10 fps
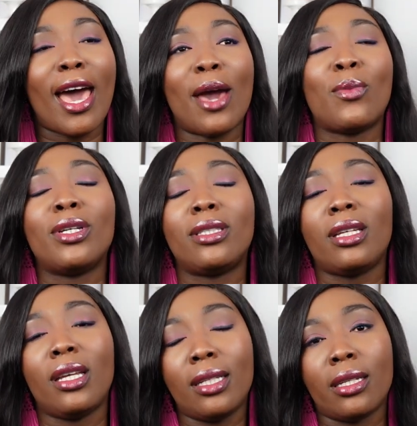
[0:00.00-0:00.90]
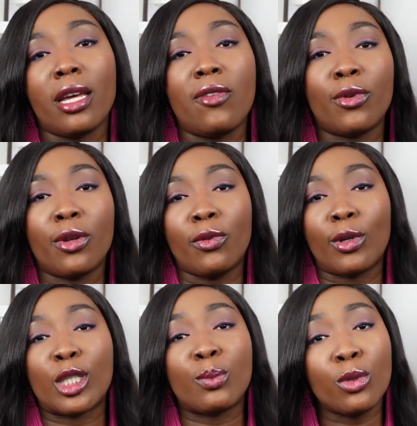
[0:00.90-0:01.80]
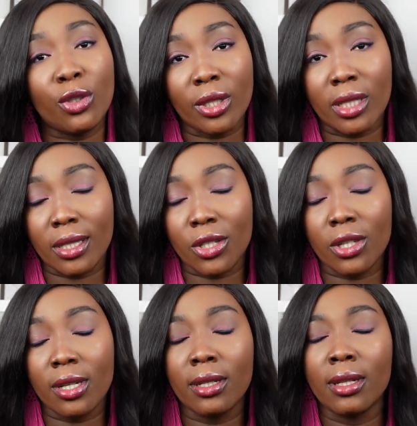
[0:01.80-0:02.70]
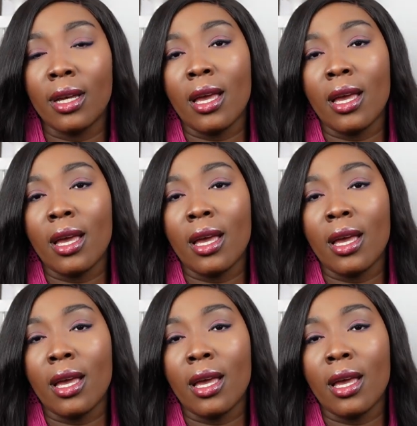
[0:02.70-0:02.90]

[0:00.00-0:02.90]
I wish each and every one of you a smooth transition.